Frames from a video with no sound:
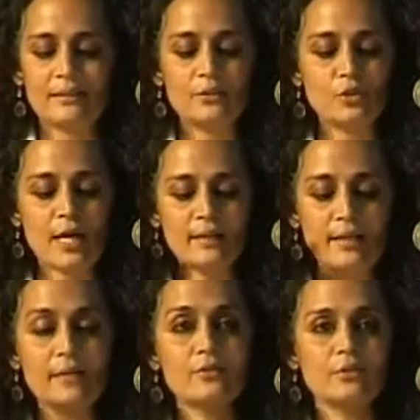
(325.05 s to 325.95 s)
the
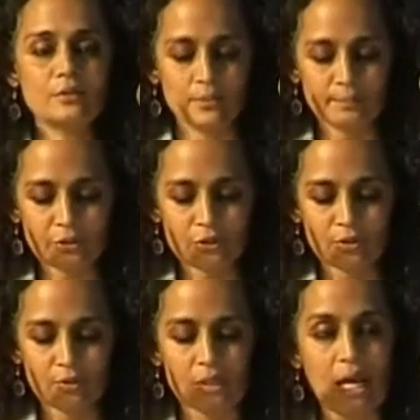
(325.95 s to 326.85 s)
Trilateral
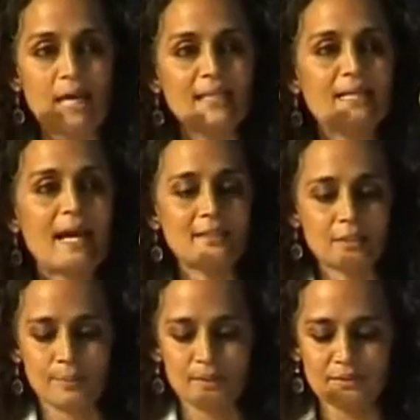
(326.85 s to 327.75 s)
Commission, and the
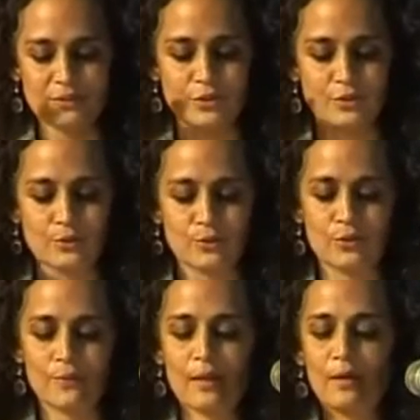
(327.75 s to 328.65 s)
Aspen Institute,